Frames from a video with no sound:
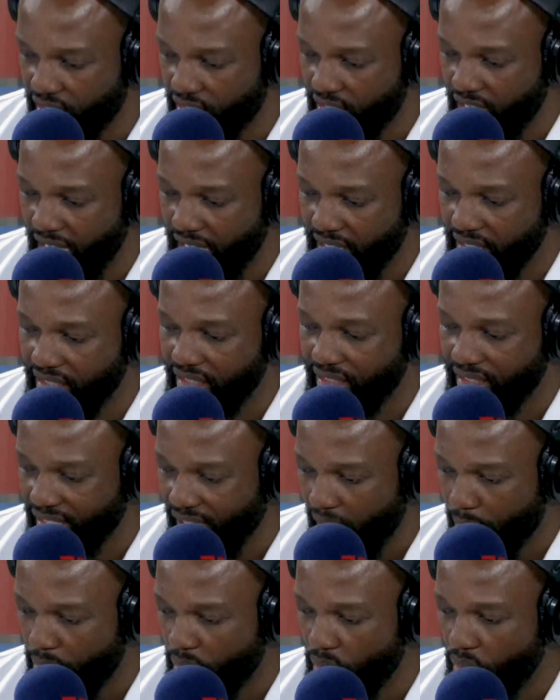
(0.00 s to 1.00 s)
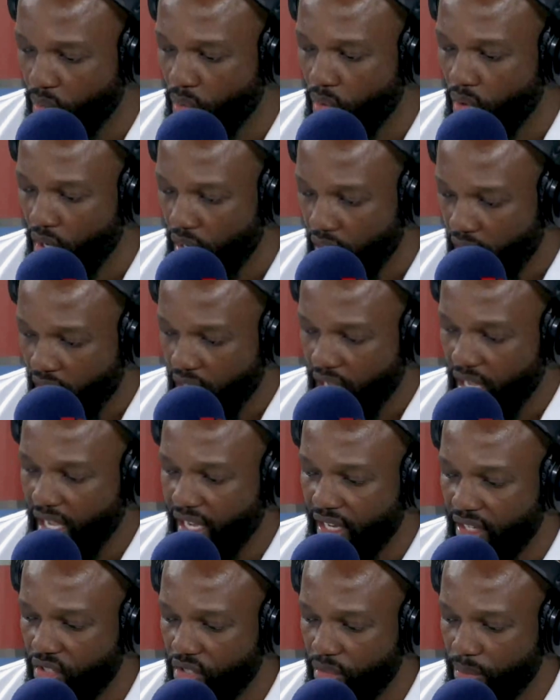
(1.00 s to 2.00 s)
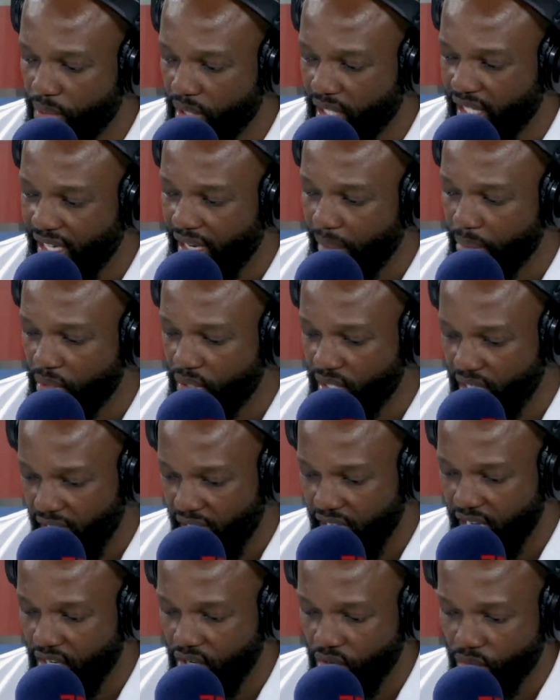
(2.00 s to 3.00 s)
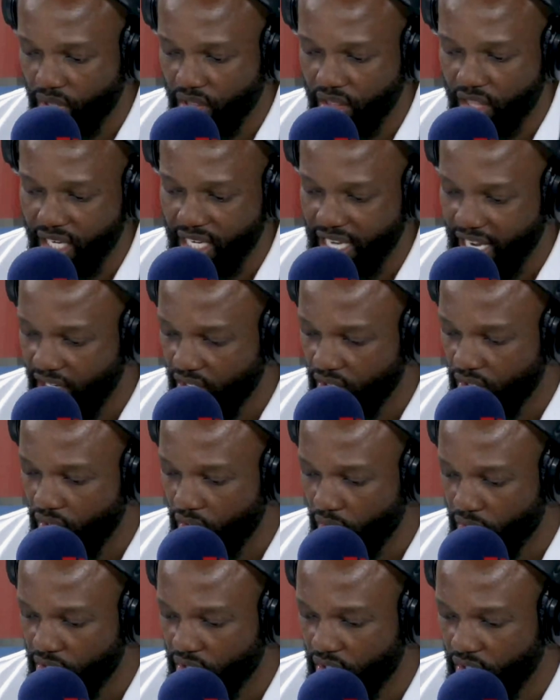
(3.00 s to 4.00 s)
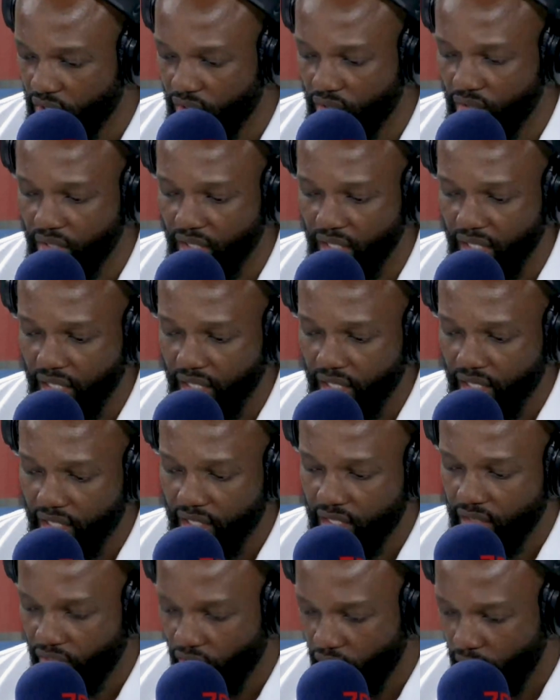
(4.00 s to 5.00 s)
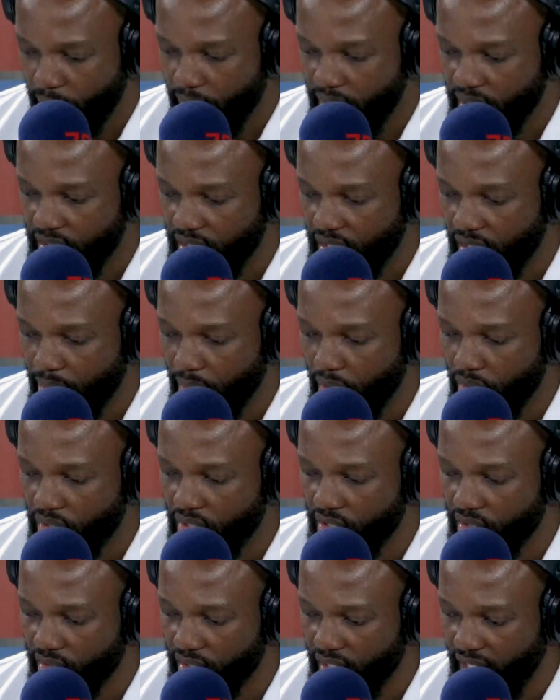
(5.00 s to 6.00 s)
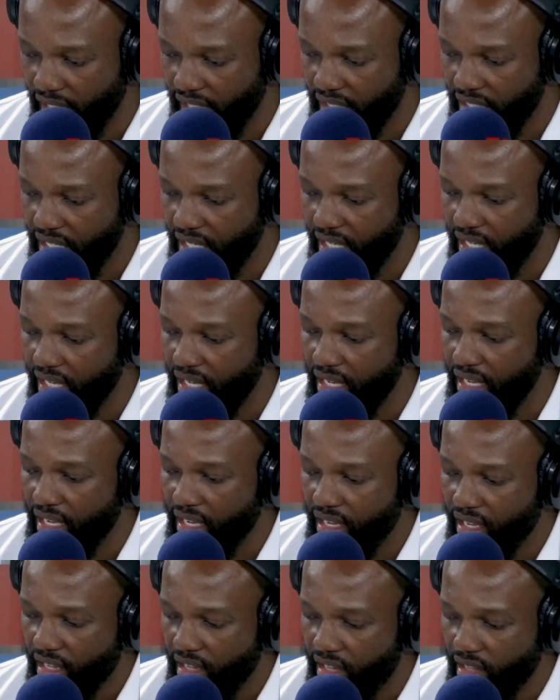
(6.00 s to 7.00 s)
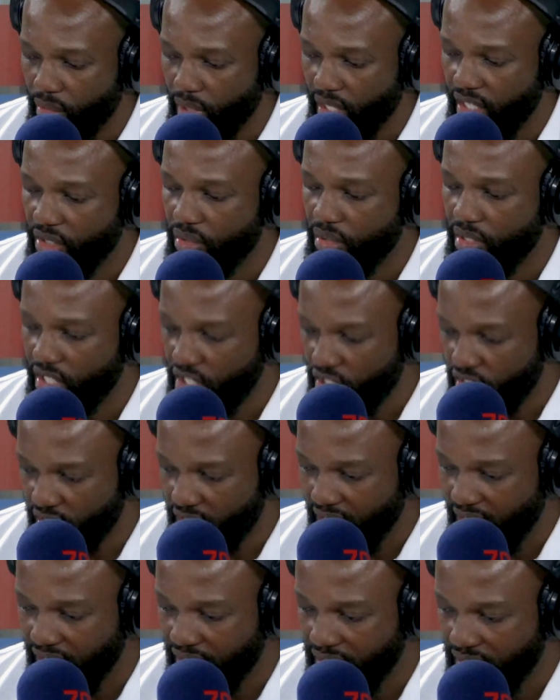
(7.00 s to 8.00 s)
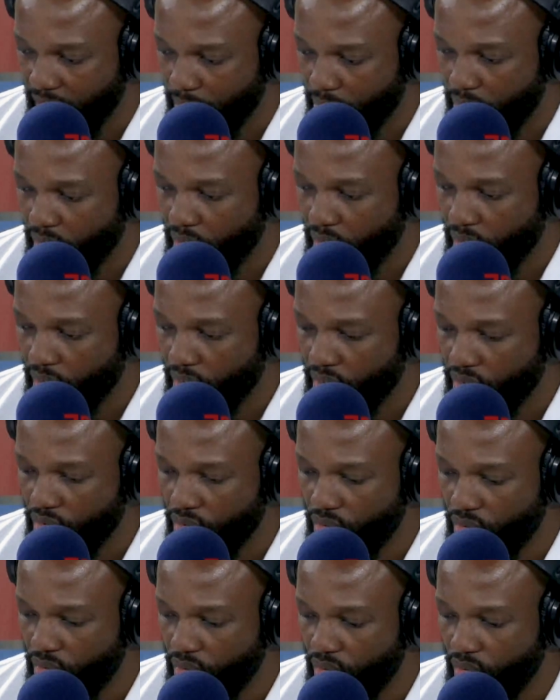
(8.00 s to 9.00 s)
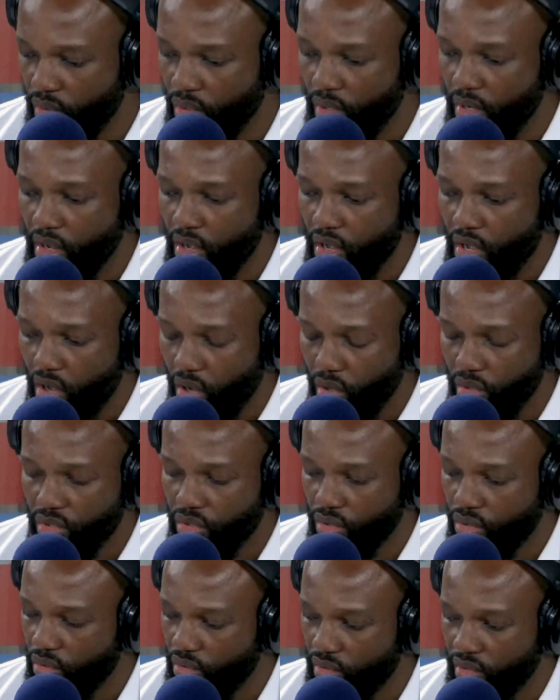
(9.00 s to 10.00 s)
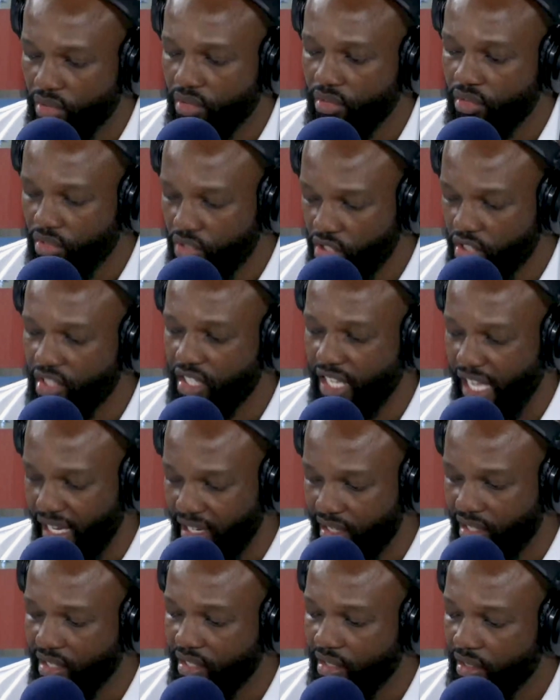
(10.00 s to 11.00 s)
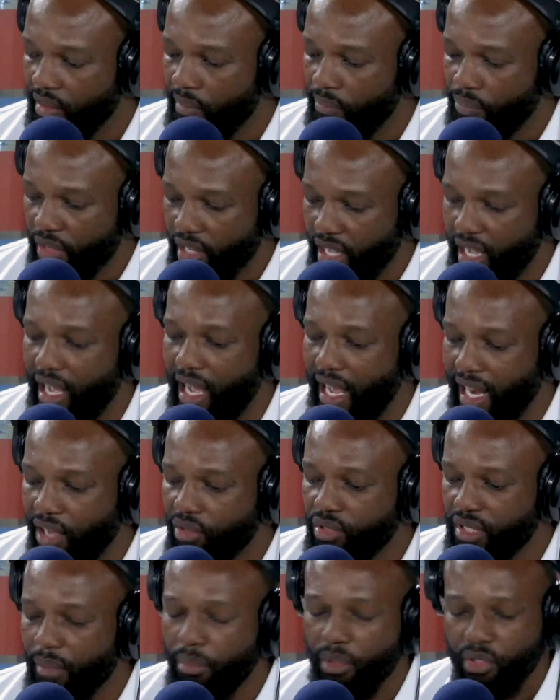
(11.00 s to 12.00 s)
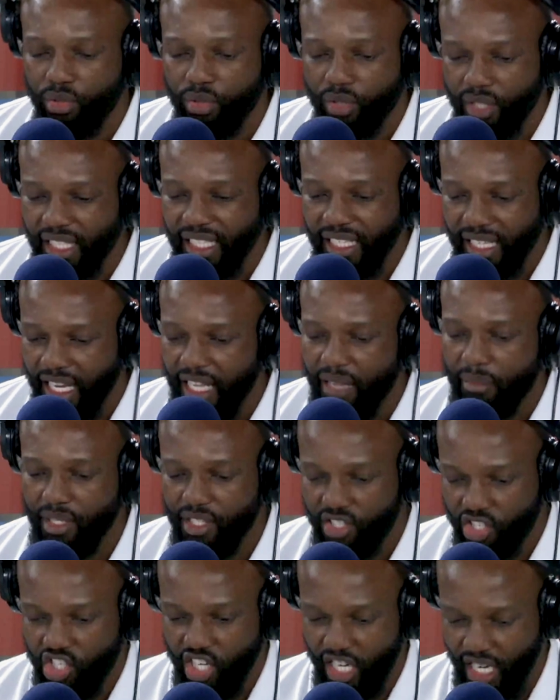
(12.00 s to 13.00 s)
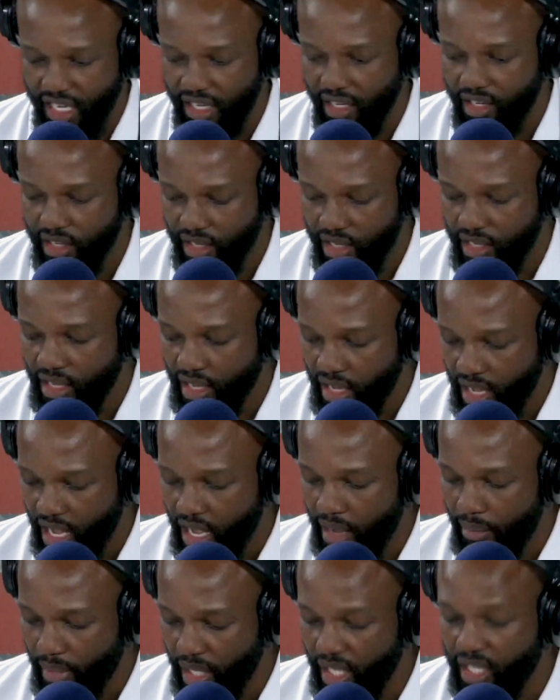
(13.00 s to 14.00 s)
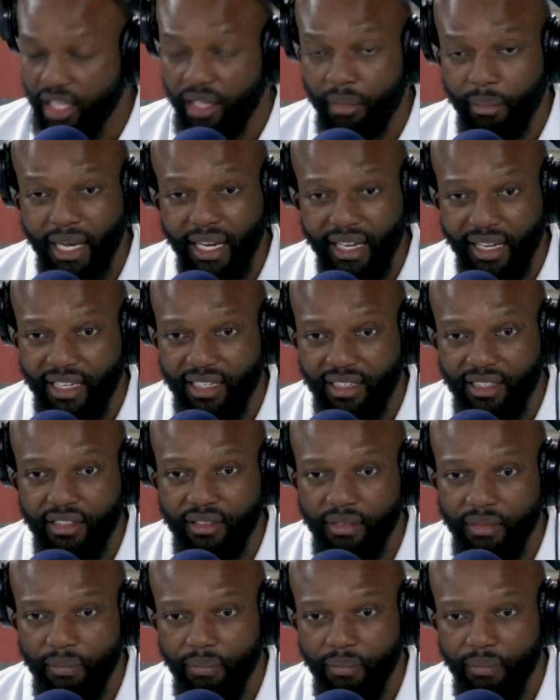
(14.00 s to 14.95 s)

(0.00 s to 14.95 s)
digitizing SAPO to bring it up to date with the technological developments in the postal sector. They wanted to digitize SAPO to also just get, allow SAPO to reclaim its share in the market.